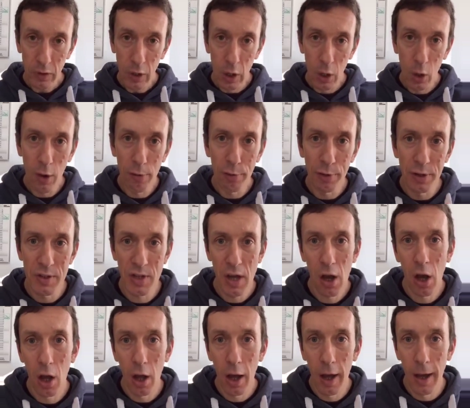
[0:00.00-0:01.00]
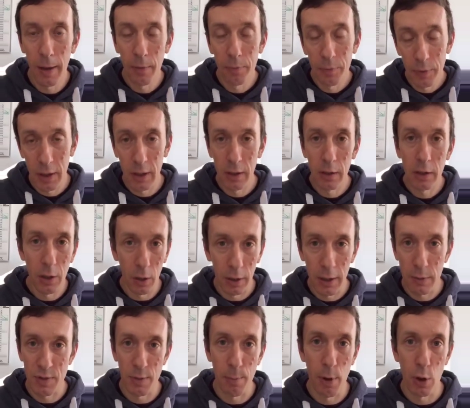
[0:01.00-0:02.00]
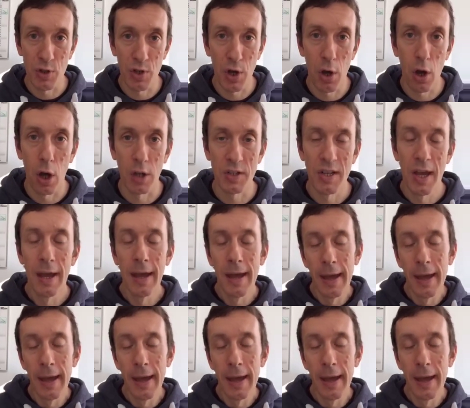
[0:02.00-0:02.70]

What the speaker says: Whoever does you know, gives the most hearts.